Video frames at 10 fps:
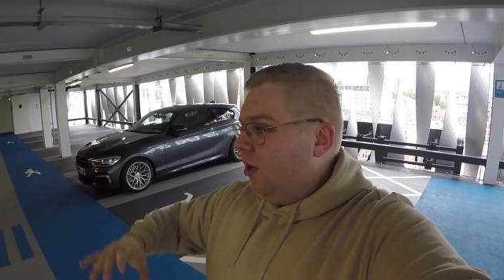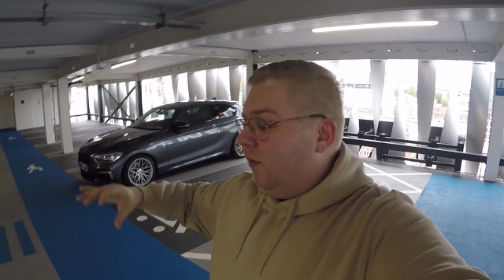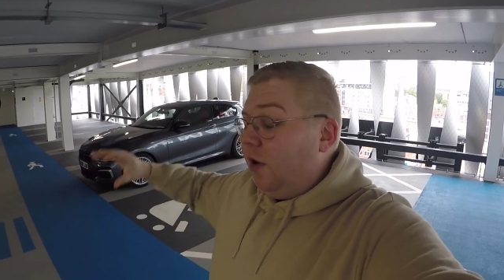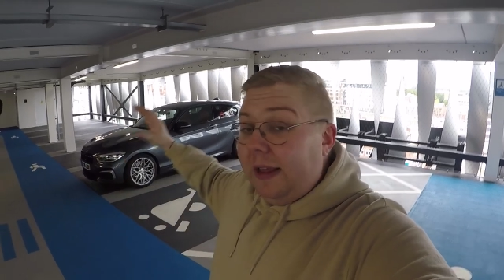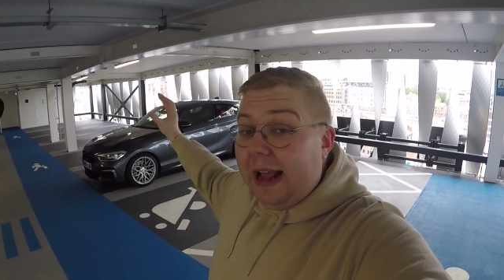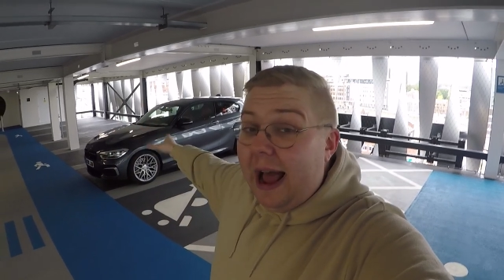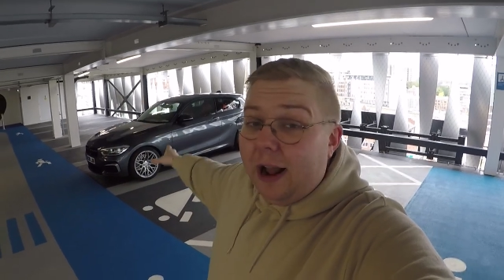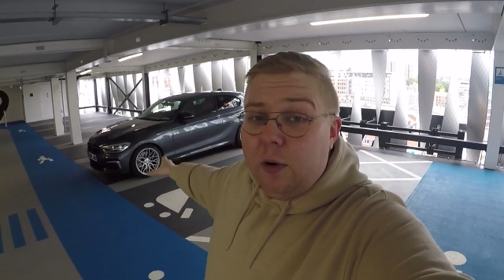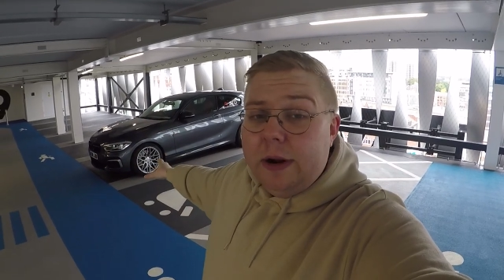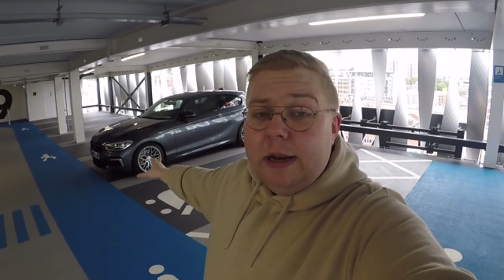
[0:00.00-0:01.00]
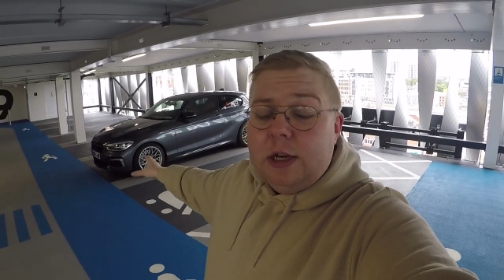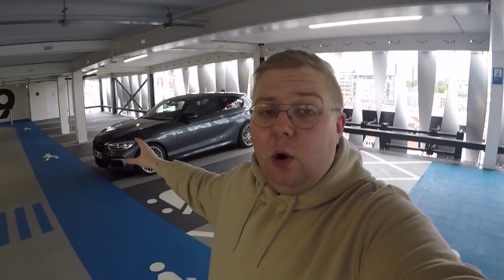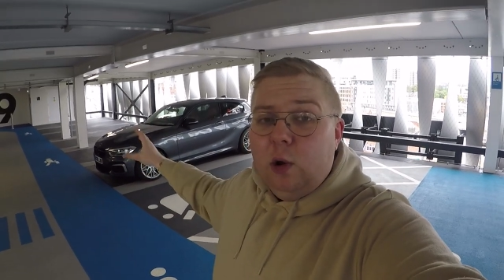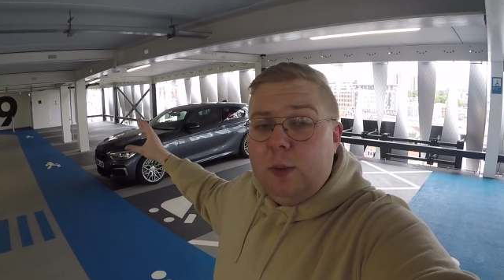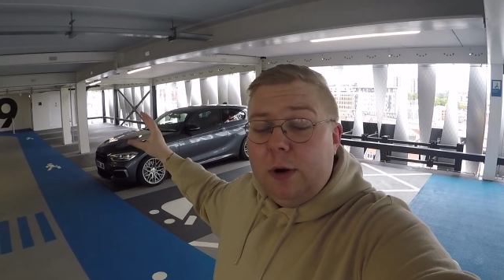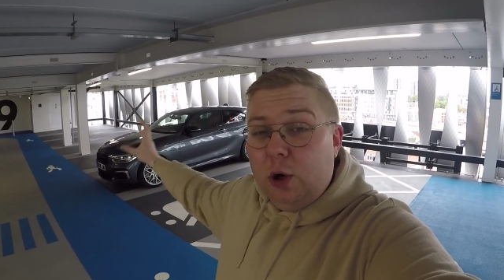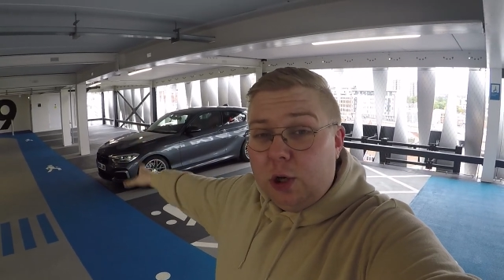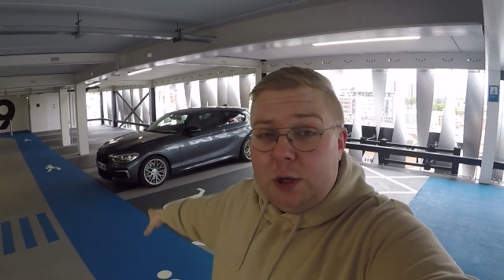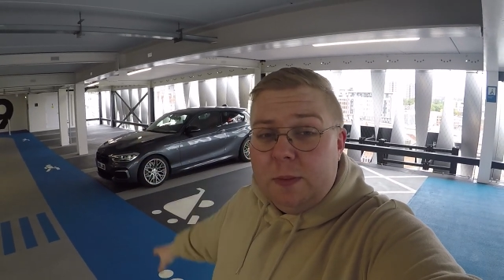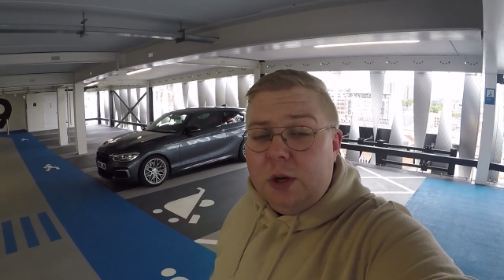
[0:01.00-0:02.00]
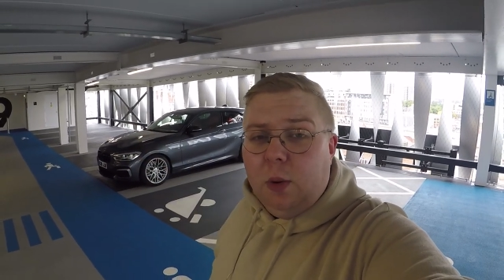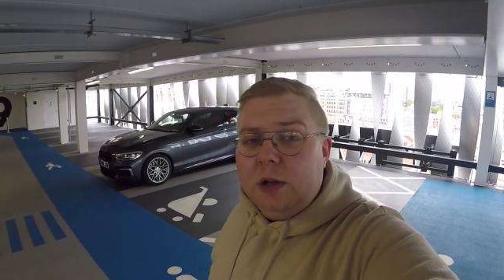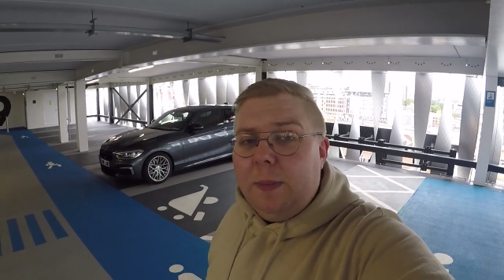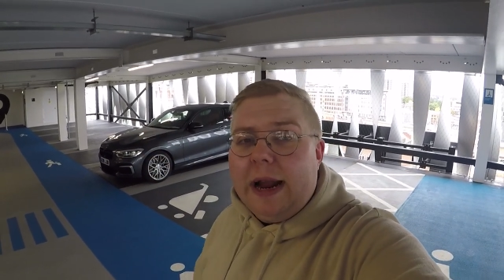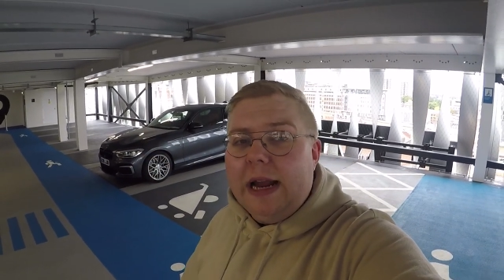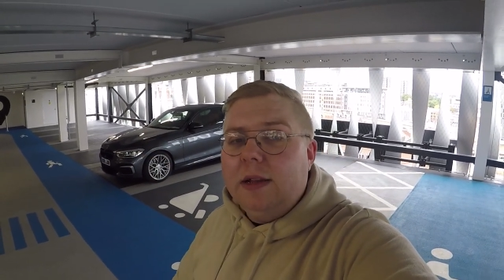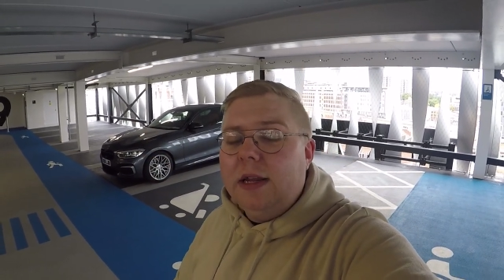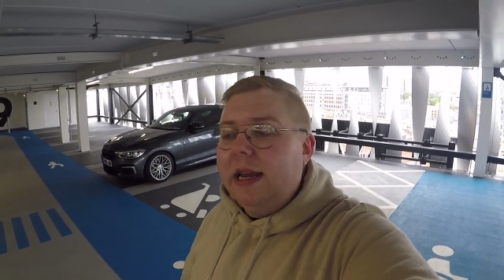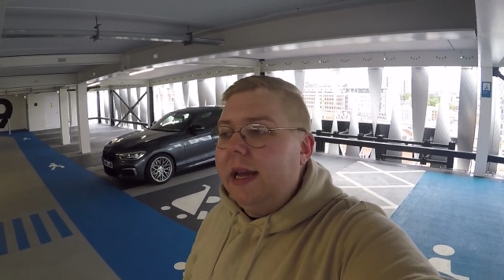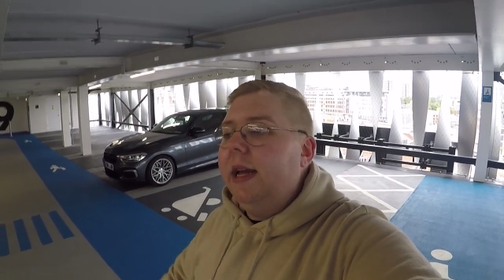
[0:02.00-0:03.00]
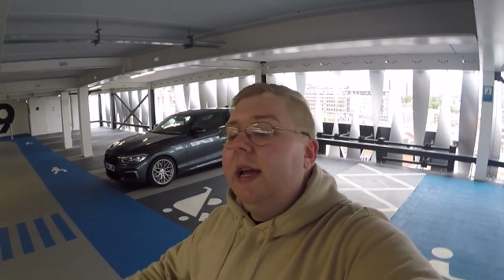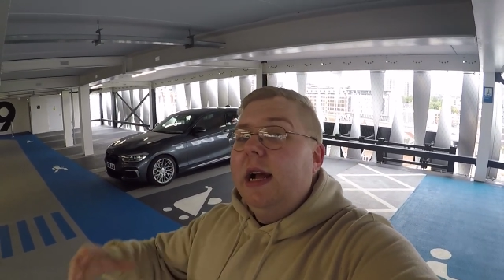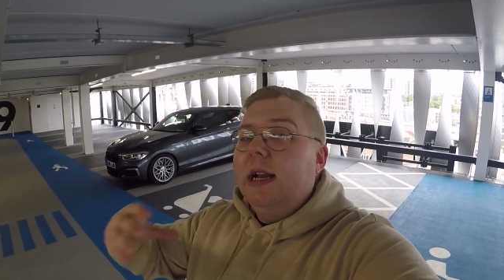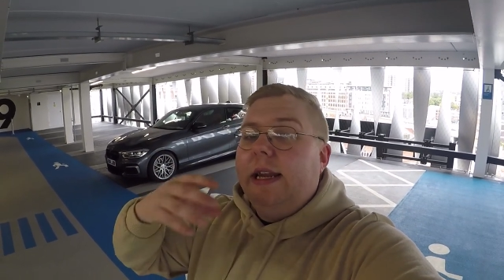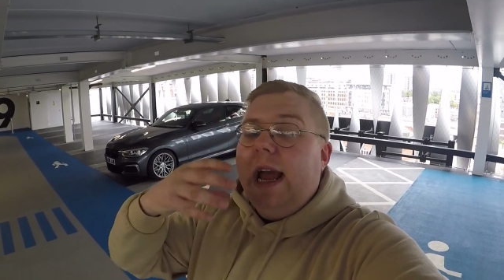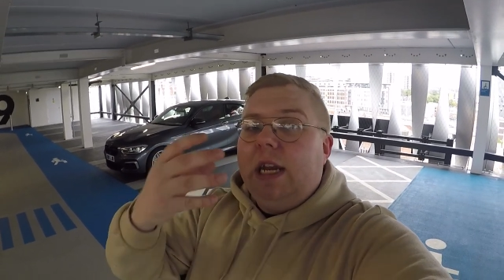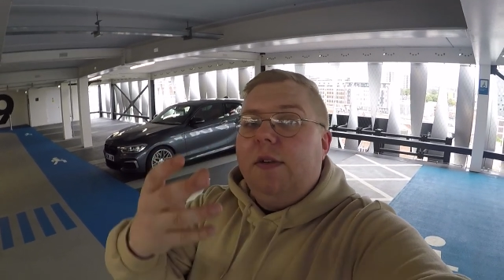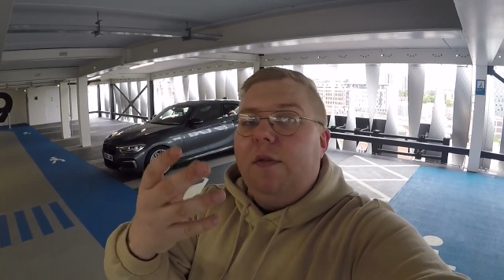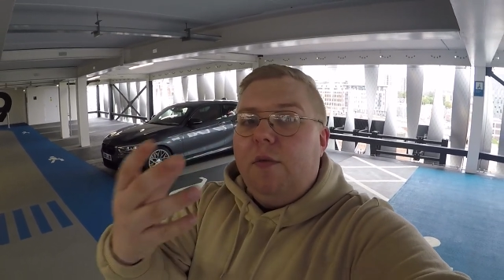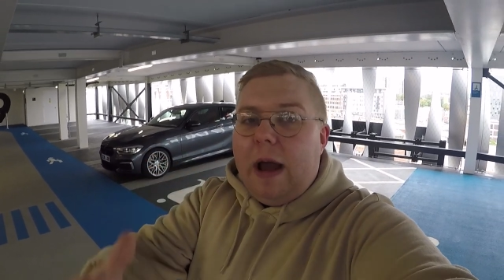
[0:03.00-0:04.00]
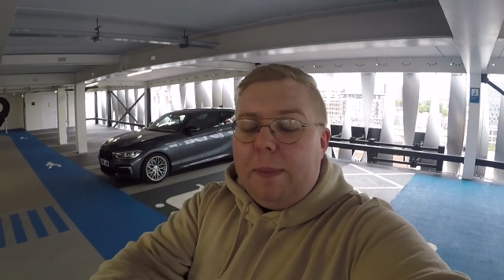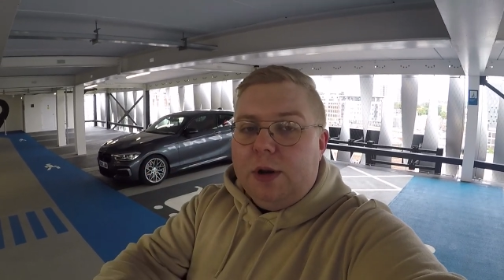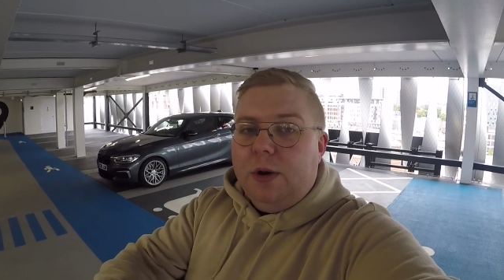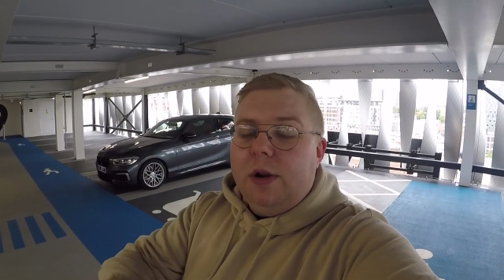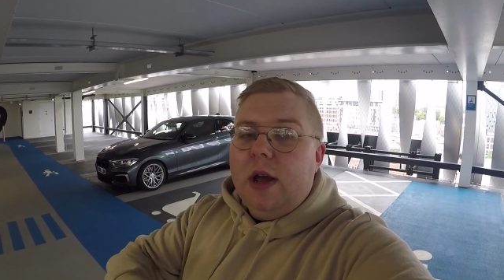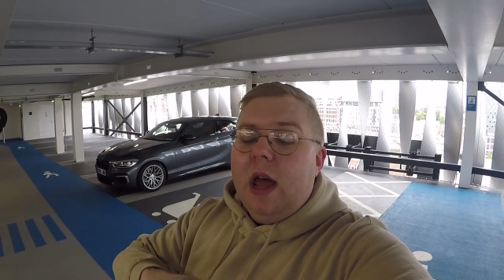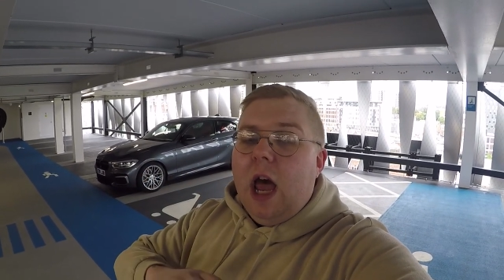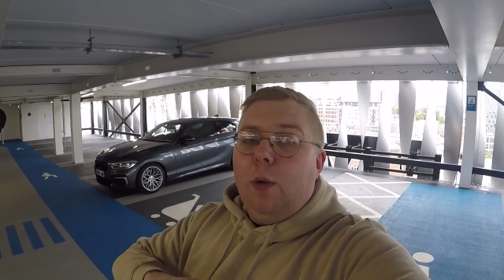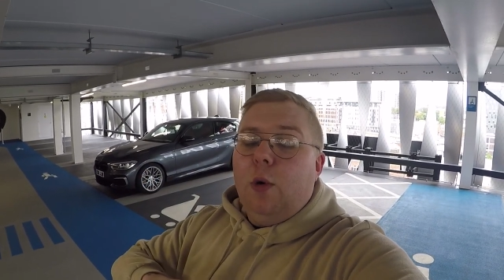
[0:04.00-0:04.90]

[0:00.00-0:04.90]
We've got the car going into Ultimate Customs towards back end of the year to get a different wrap done. And